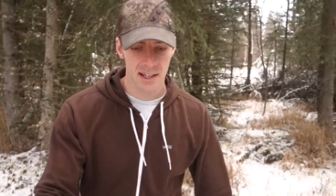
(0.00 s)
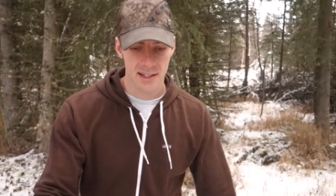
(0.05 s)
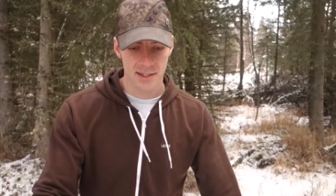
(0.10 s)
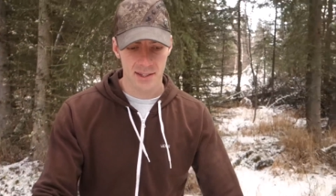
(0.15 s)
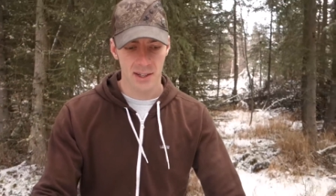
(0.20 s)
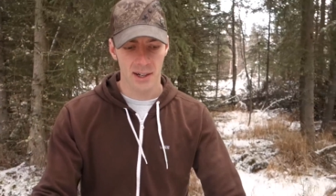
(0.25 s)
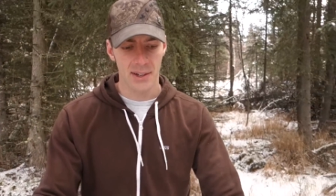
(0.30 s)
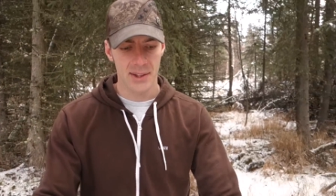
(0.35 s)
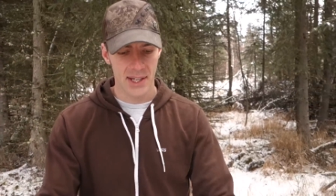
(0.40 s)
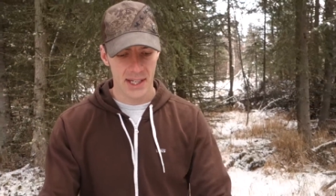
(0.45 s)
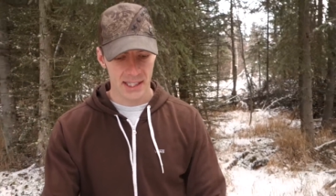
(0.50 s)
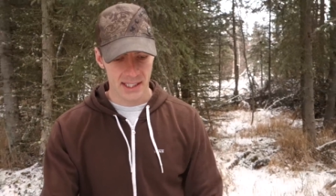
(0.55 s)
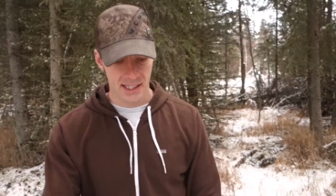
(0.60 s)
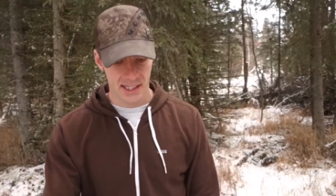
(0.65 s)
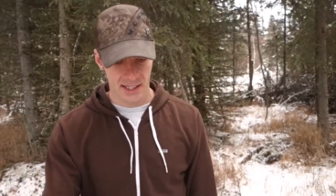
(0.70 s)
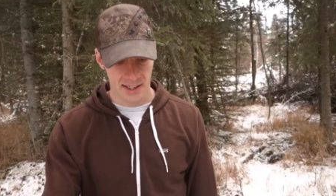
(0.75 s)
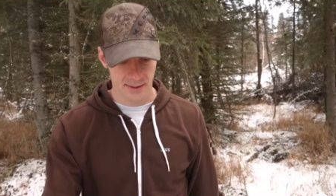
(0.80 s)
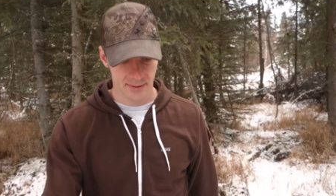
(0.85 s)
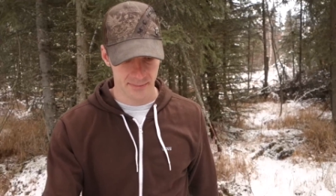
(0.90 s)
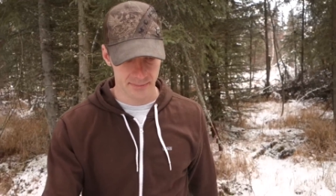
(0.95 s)
So I think
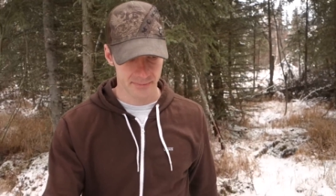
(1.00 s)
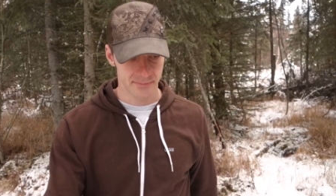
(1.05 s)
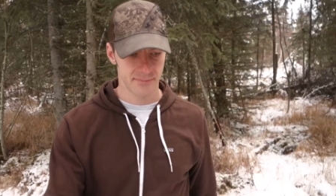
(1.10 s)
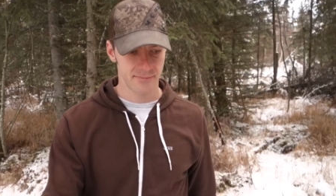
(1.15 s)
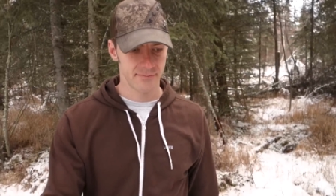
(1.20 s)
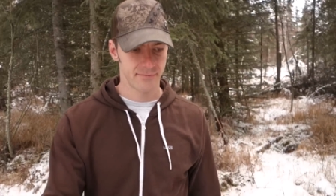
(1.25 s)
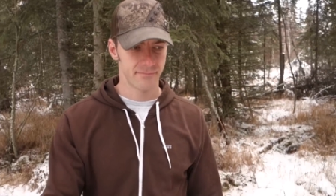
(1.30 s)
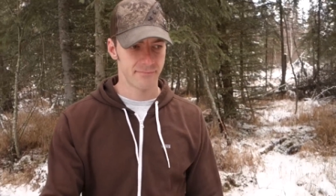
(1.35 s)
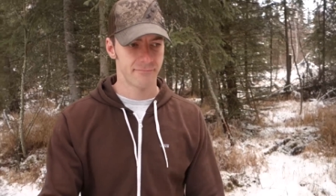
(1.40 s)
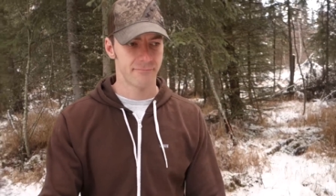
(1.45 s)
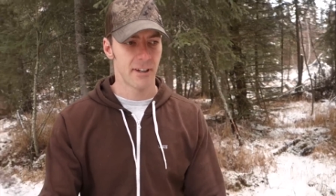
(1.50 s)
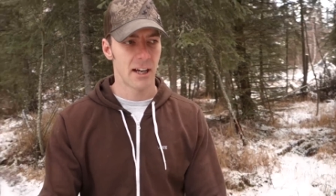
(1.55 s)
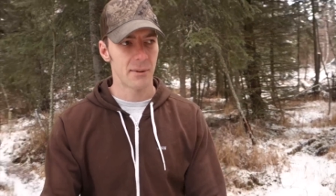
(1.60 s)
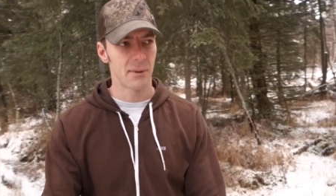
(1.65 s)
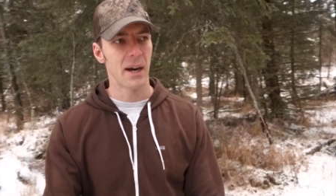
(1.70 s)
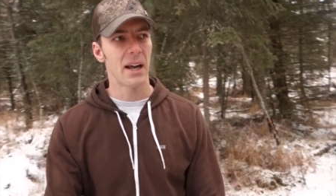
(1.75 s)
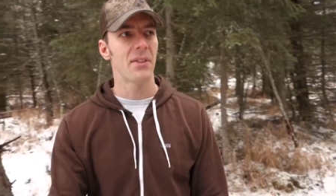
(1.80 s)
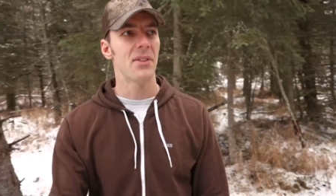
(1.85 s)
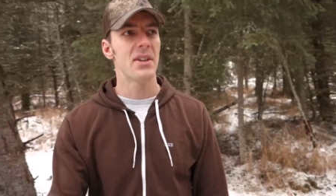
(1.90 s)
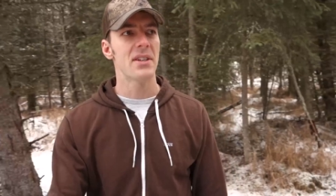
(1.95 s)

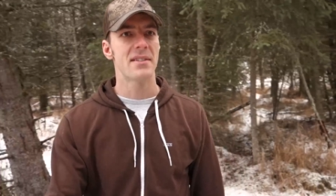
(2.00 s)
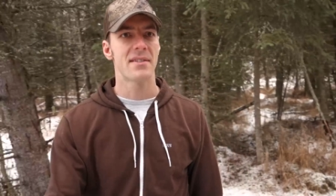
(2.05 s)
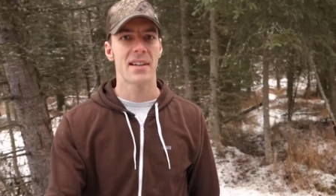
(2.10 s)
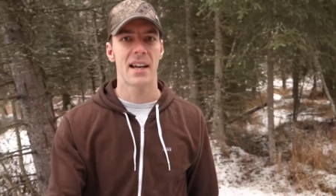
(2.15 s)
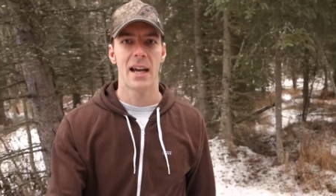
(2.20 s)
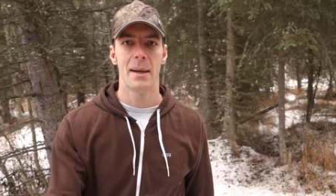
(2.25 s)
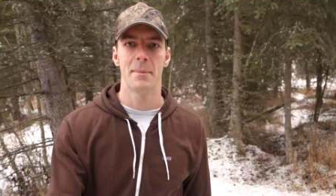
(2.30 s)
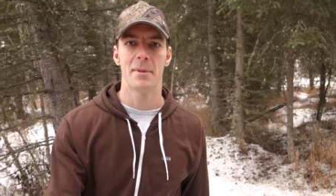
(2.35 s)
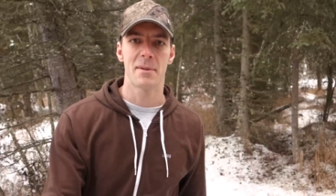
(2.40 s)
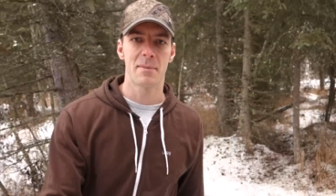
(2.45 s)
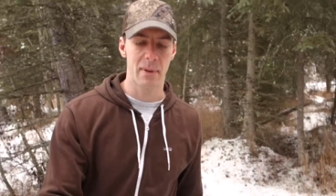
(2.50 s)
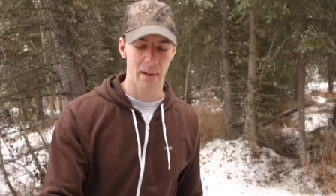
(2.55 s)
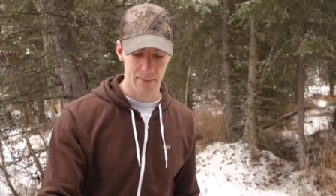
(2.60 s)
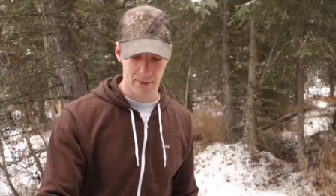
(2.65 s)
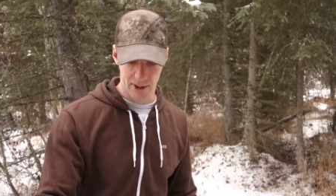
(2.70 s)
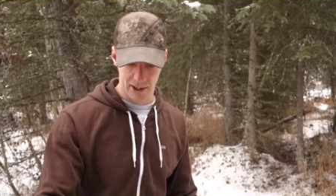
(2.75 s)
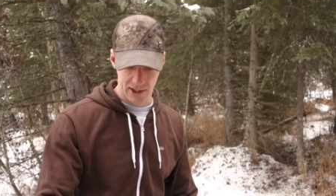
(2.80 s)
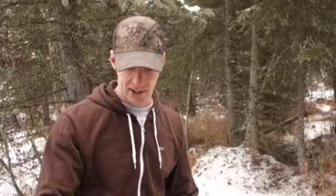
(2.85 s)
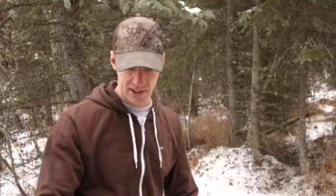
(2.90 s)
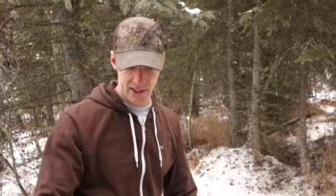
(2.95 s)
around this time is
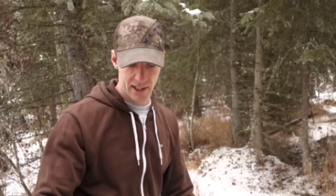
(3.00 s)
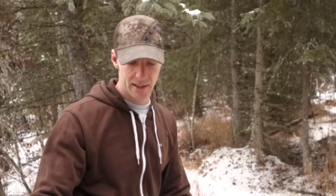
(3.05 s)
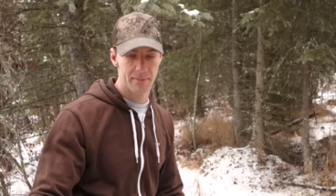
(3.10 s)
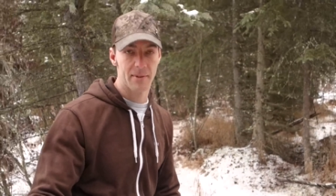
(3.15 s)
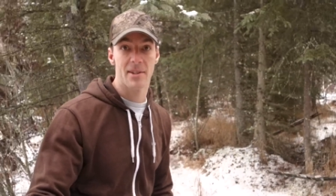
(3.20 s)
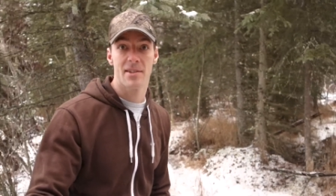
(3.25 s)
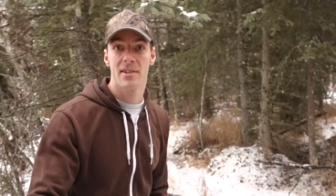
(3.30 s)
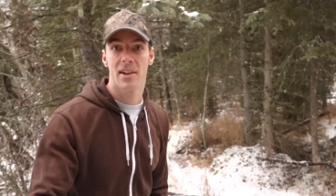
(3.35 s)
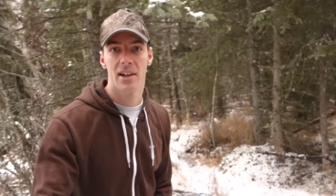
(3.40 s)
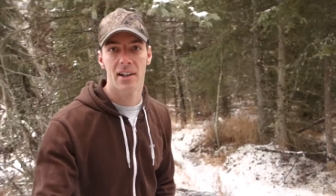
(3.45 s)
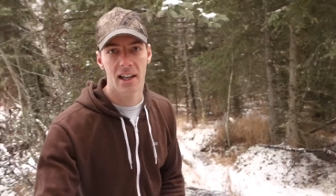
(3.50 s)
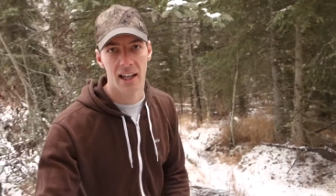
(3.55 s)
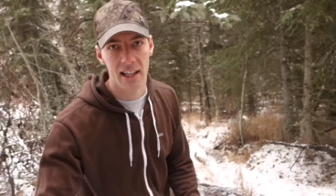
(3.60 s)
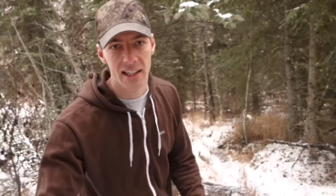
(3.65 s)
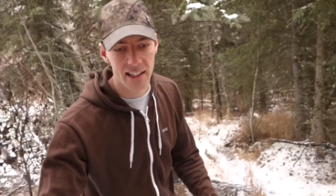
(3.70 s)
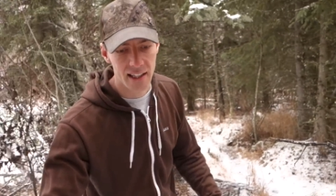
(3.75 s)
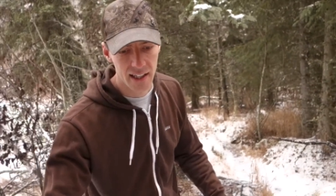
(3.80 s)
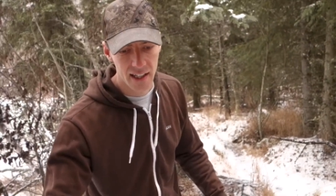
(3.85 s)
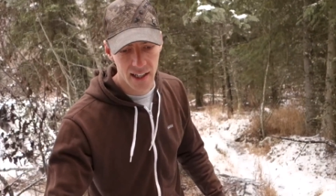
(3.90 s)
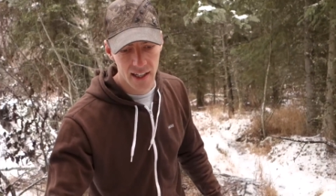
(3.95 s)
probably a good time to start
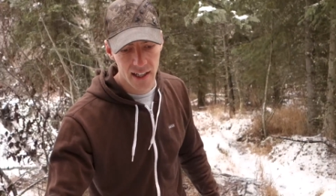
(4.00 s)
like